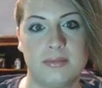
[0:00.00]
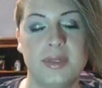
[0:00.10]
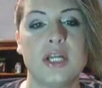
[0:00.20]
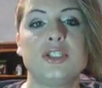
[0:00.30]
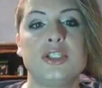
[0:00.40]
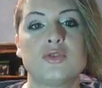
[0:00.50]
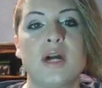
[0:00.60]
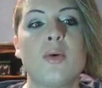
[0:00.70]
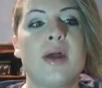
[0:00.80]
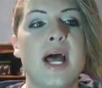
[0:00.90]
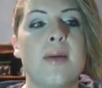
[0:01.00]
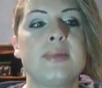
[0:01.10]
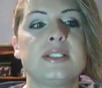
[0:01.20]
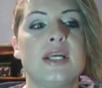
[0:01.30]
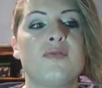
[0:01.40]
Because she's right. What
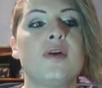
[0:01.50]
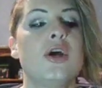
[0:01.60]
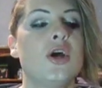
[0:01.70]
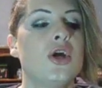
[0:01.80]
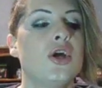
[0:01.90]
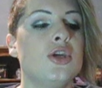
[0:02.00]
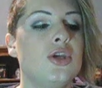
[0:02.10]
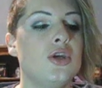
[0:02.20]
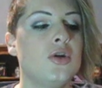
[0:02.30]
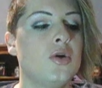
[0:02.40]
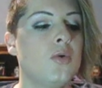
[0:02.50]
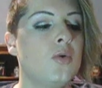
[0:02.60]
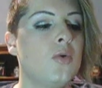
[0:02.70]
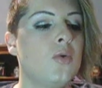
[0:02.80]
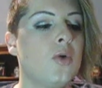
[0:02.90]
happens if
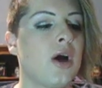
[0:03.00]
you